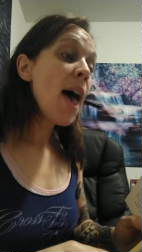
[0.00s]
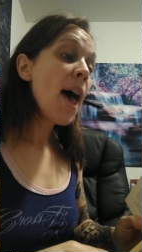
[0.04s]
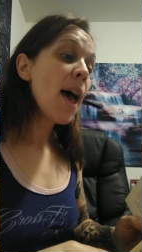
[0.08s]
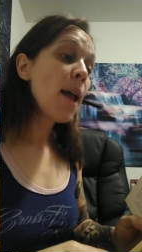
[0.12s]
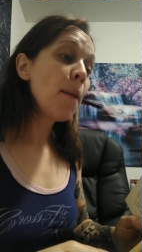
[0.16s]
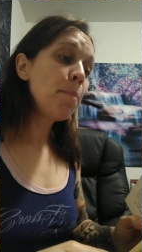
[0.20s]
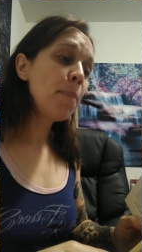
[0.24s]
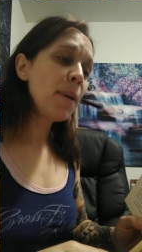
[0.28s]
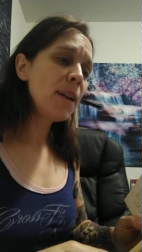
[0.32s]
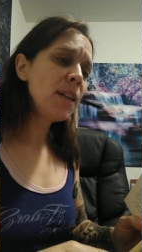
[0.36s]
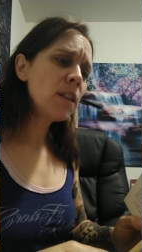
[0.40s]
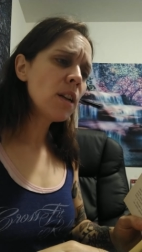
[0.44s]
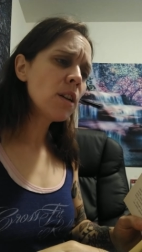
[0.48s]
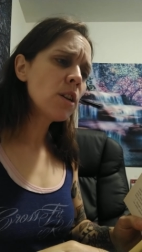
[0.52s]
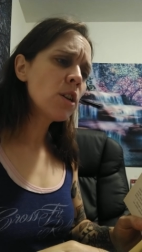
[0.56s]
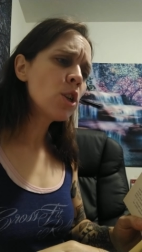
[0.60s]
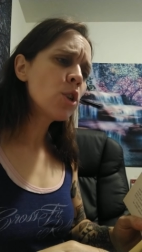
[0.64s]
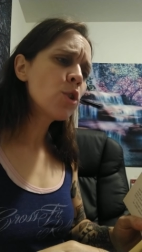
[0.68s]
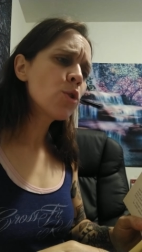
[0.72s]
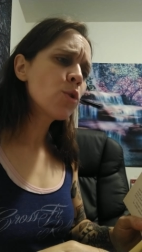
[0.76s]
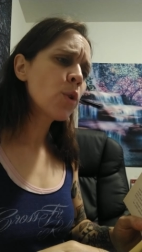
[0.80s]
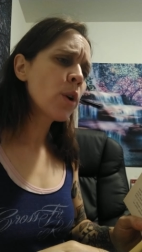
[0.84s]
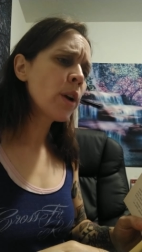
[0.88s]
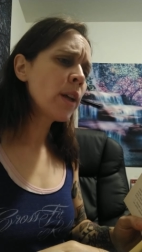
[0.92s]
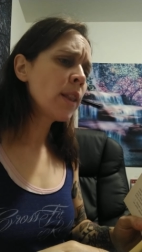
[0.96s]
and bent on
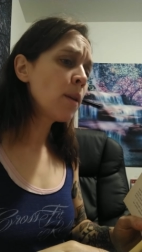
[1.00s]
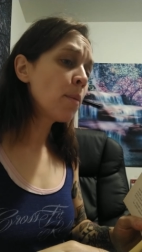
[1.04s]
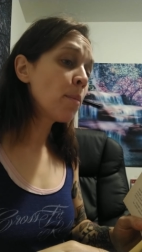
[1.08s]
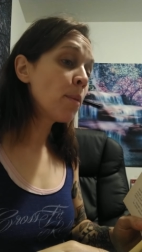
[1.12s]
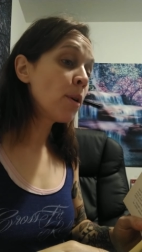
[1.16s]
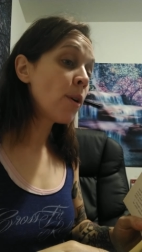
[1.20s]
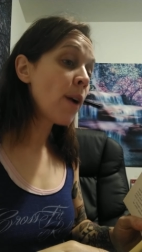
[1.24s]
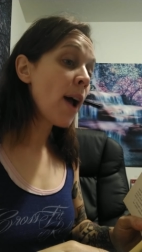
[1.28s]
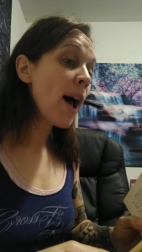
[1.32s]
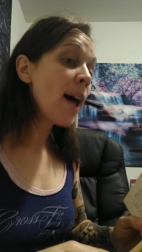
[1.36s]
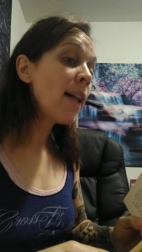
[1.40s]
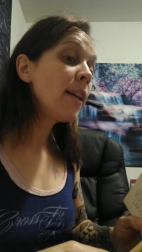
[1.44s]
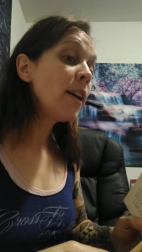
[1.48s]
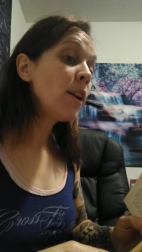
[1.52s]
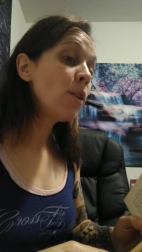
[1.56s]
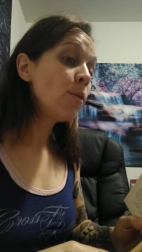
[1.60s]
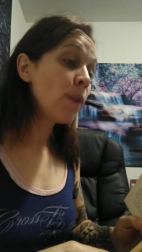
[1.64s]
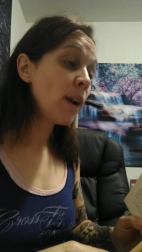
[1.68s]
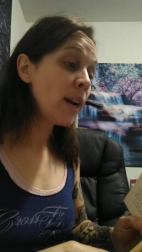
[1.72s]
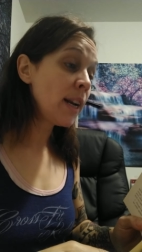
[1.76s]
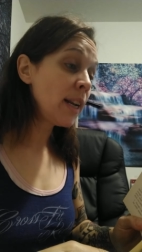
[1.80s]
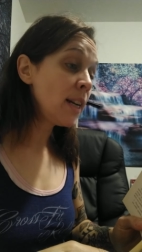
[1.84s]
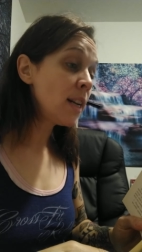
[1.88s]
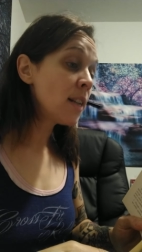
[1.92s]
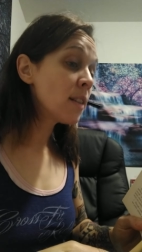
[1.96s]
destroying the morale and
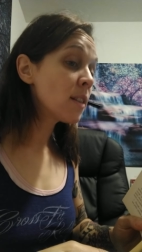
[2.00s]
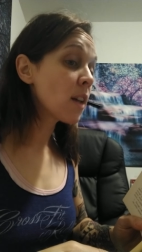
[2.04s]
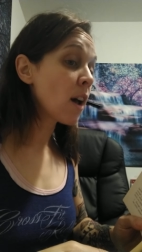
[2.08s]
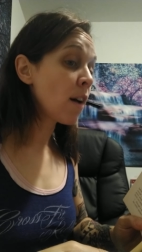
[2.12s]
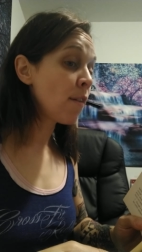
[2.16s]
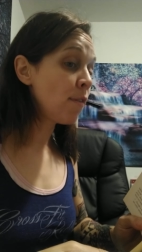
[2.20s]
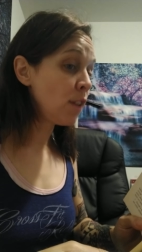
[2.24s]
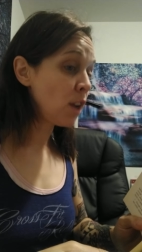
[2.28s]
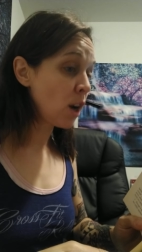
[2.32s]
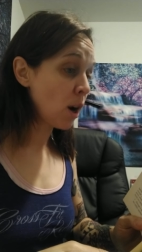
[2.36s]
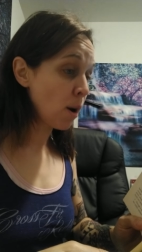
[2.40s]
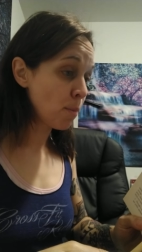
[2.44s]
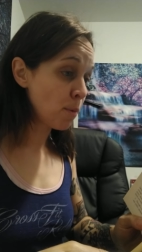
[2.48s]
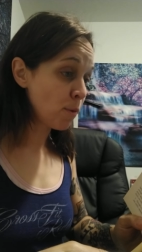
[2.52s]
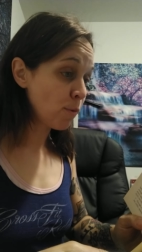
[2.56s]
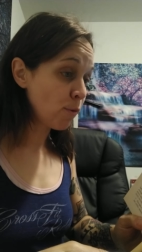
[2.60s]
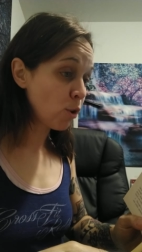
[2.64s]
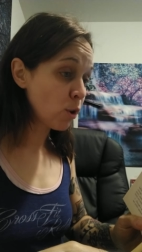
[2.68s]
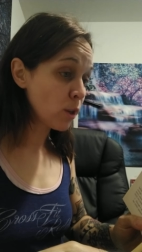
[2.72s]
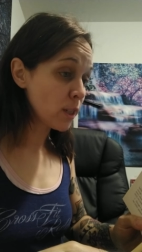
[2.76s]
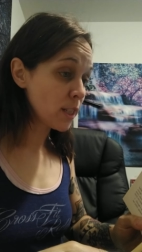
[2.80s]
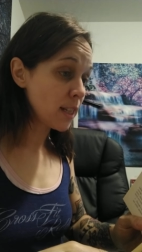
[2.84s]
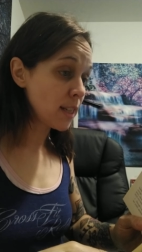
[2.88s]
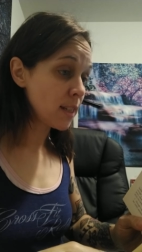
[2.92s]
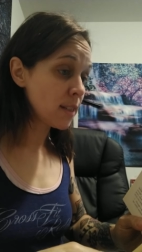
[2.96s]
readiness of the armed
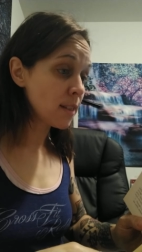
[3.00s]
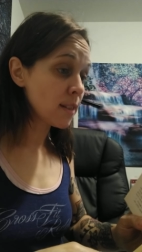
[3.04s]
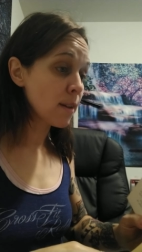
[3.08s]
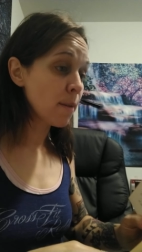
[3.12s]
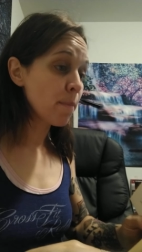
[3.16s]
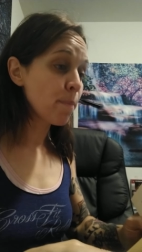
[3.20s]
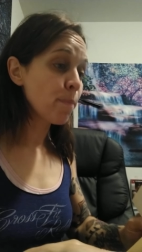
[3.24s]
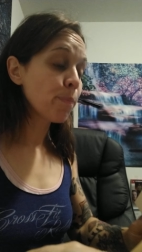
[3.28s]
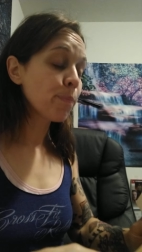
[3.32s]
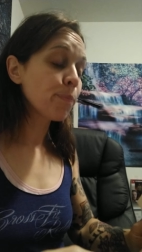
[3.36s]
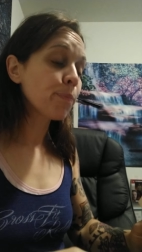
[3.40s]
forces.